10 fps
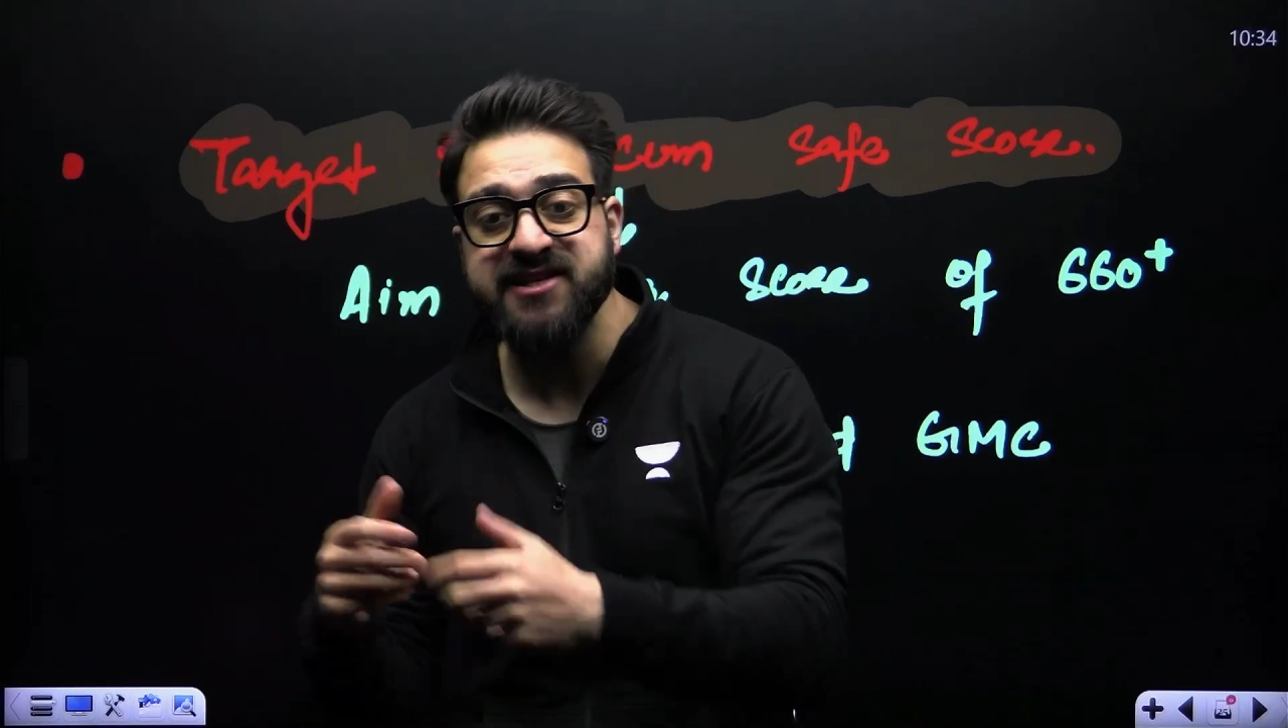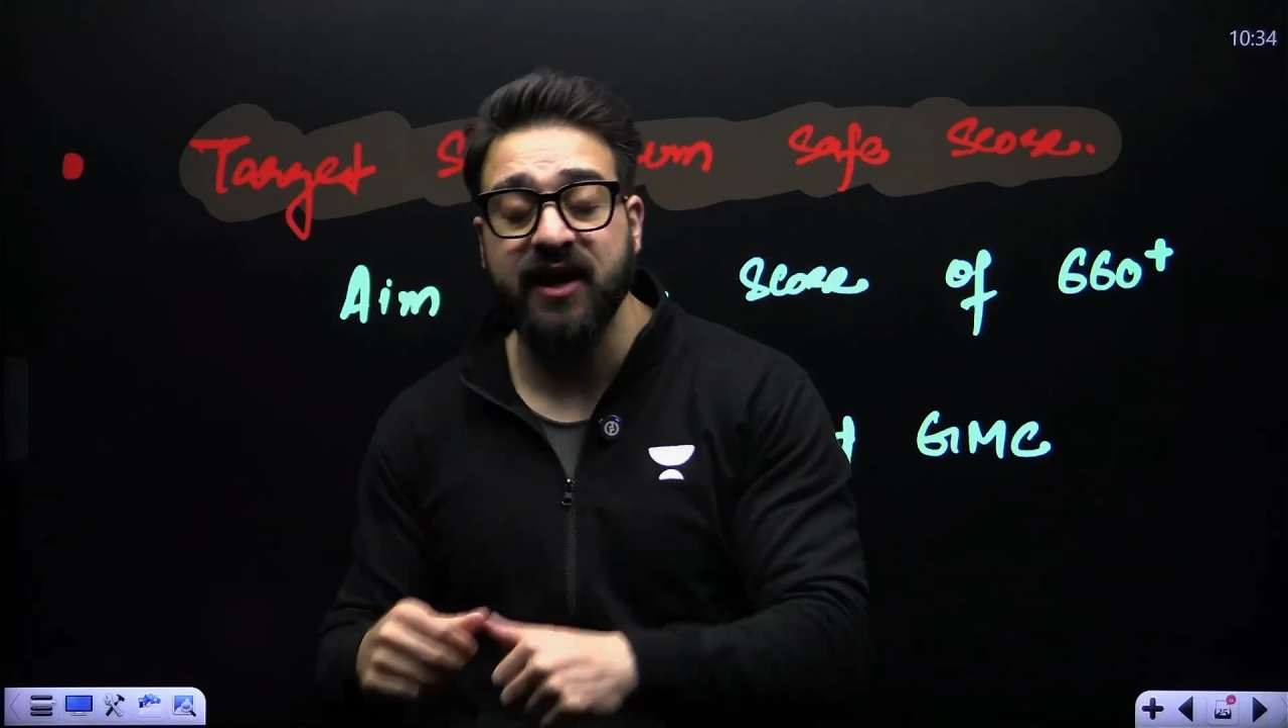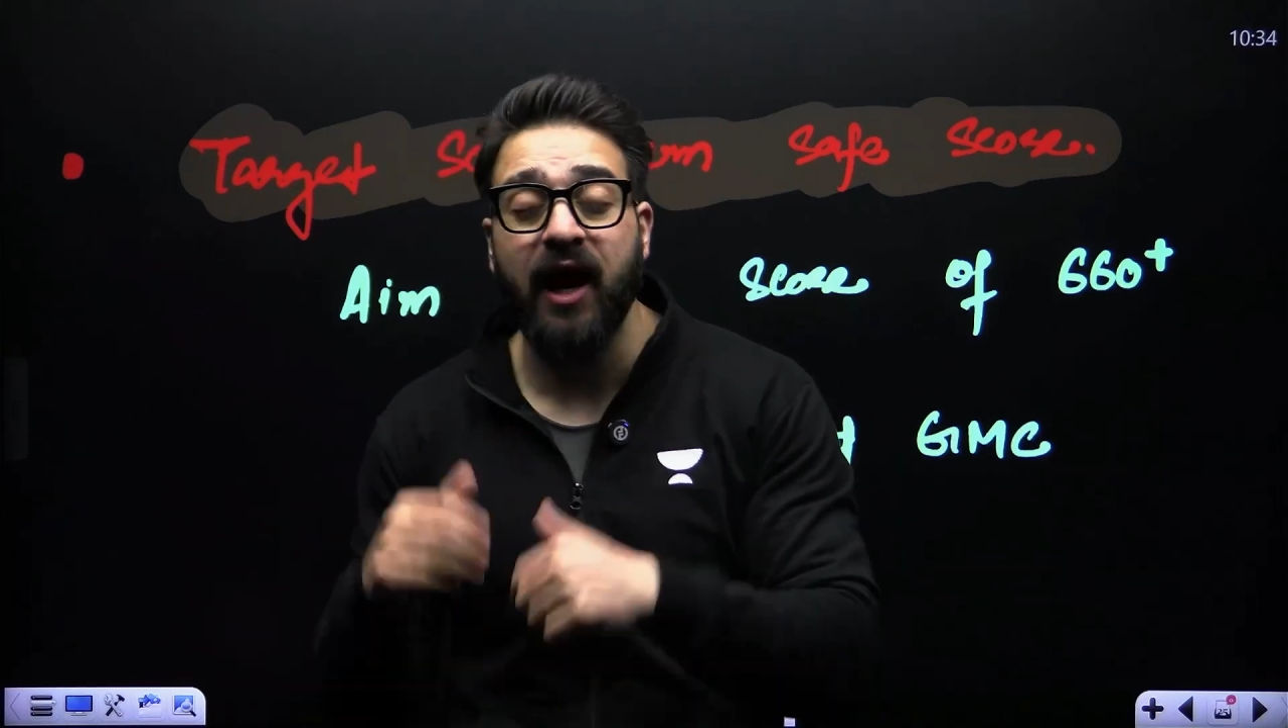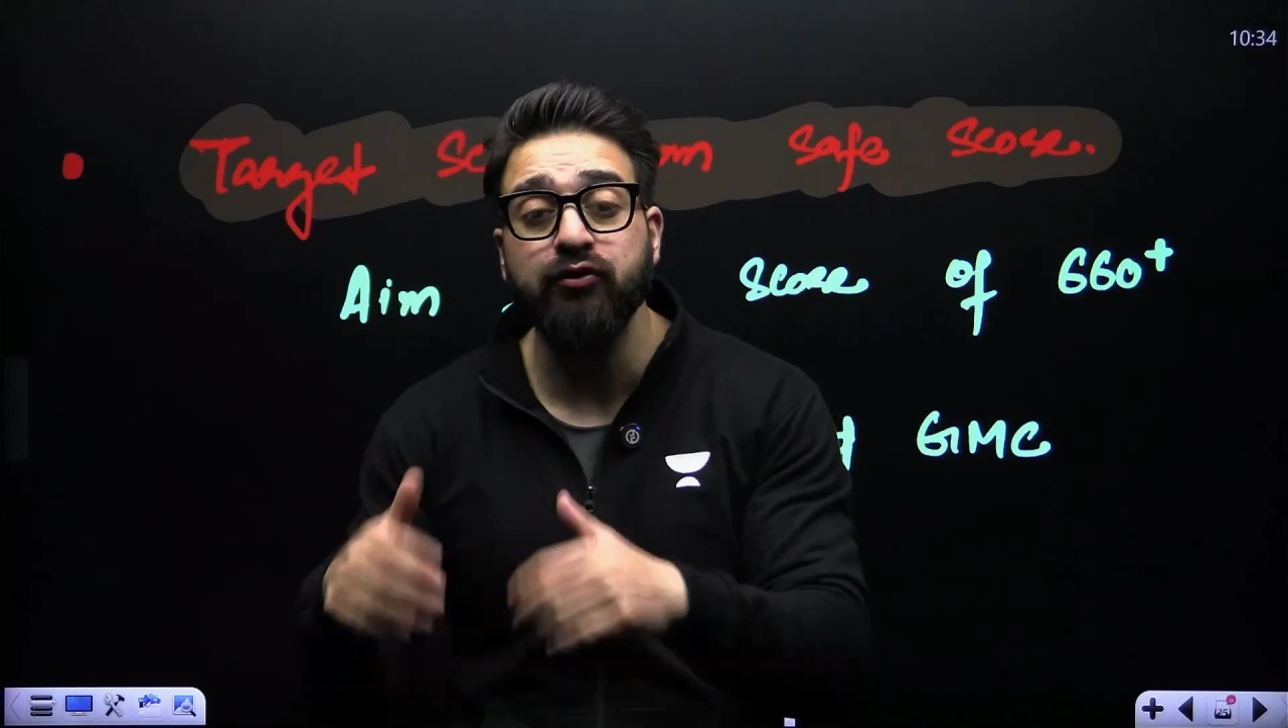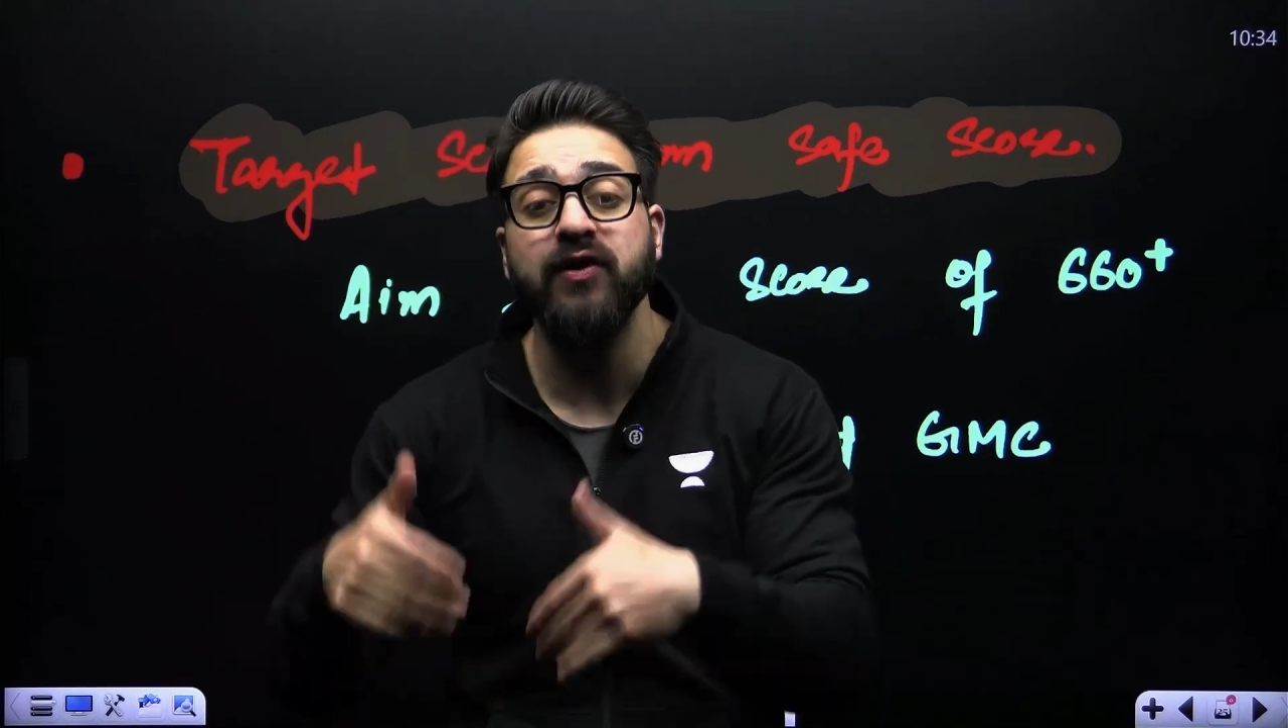how
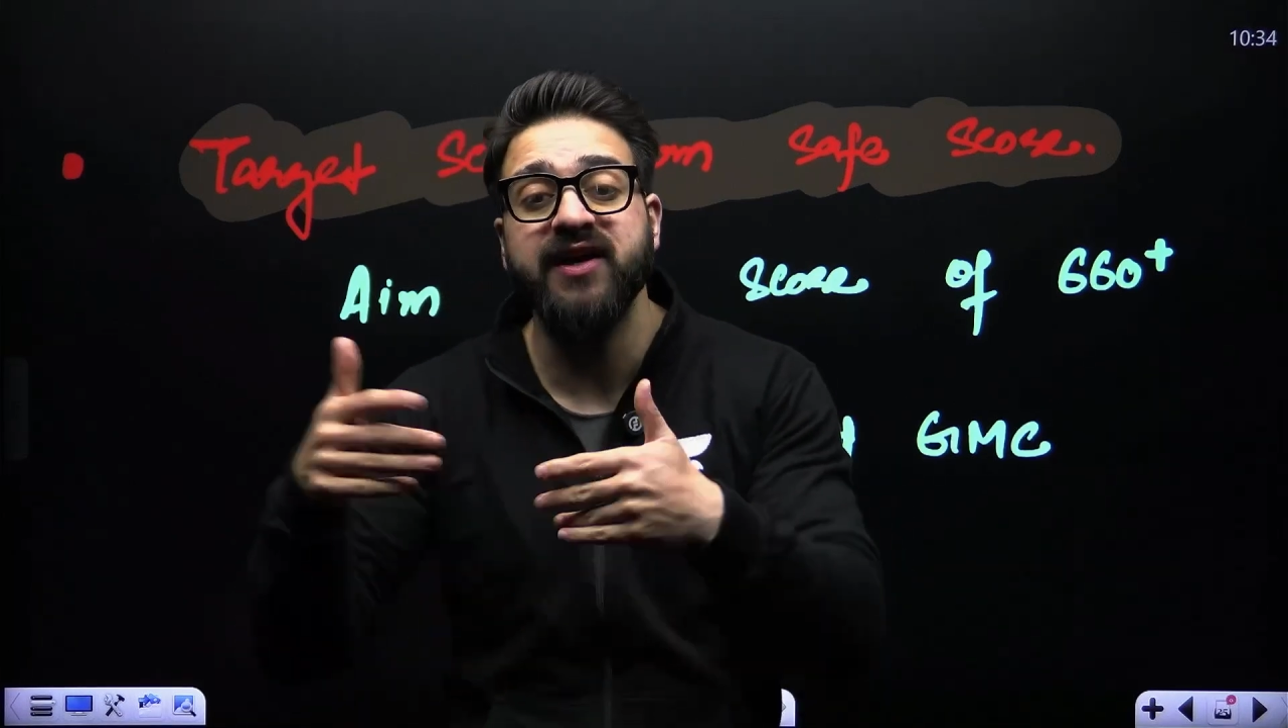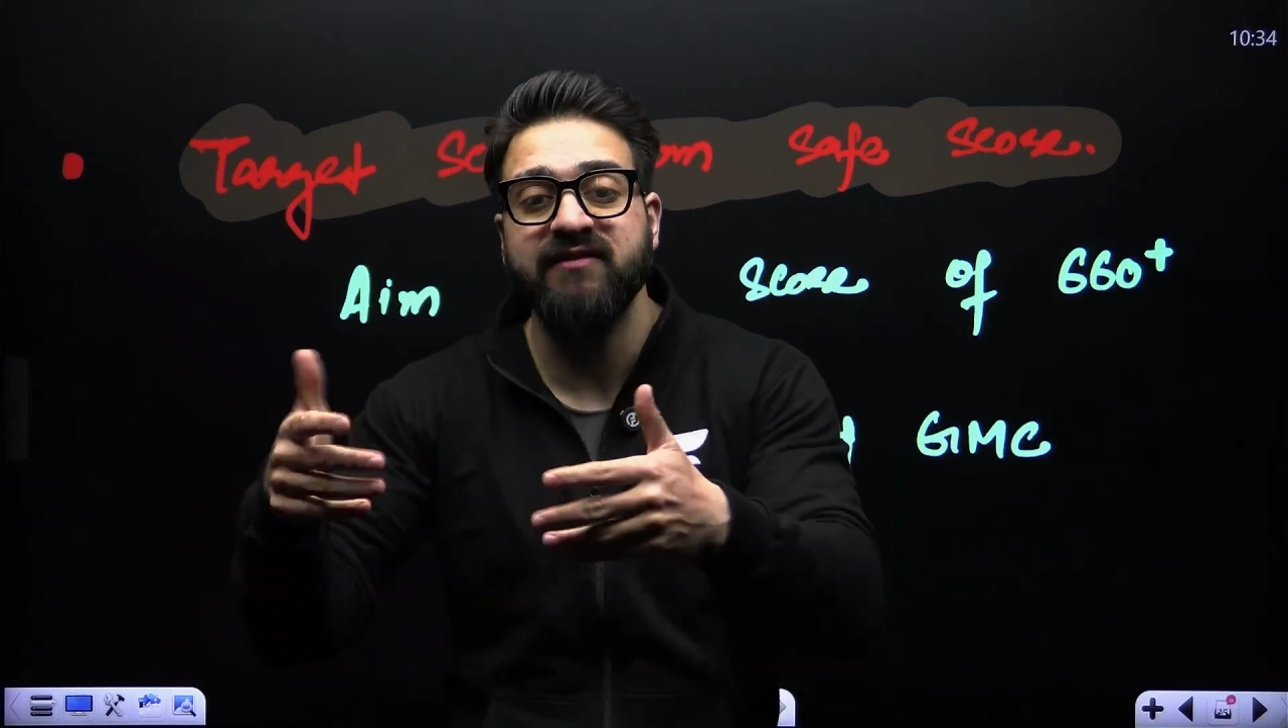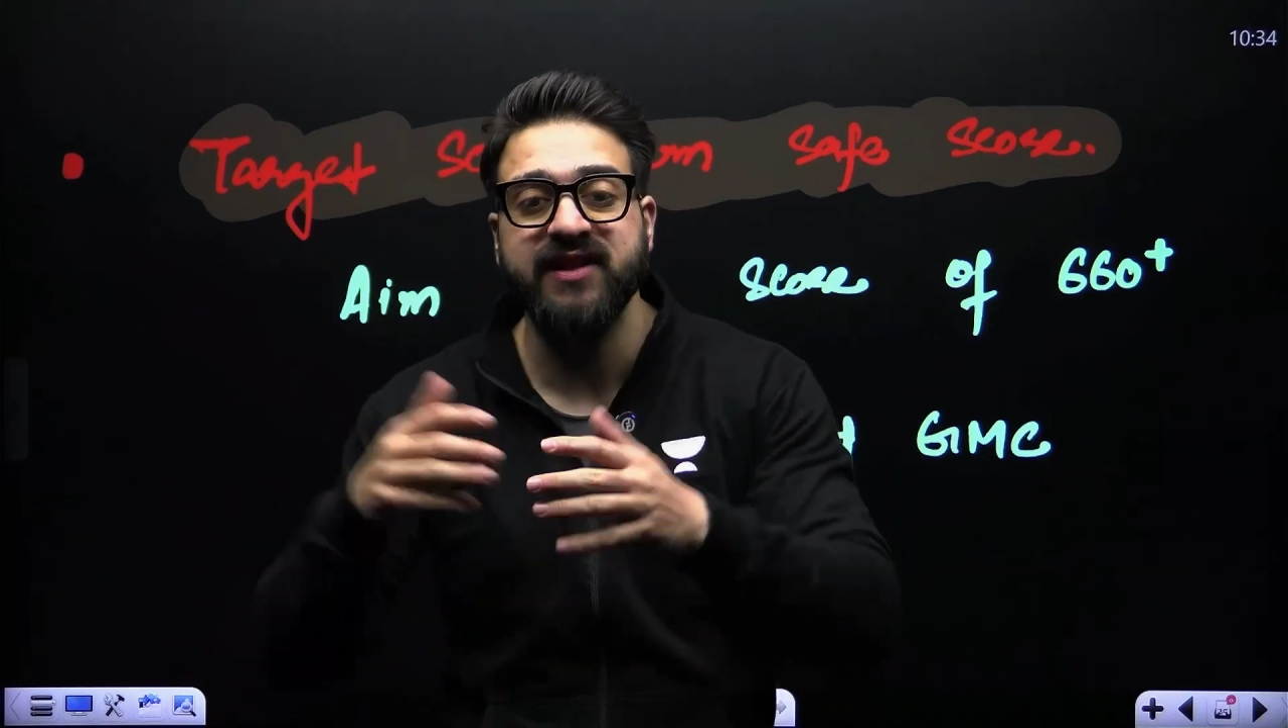you are giving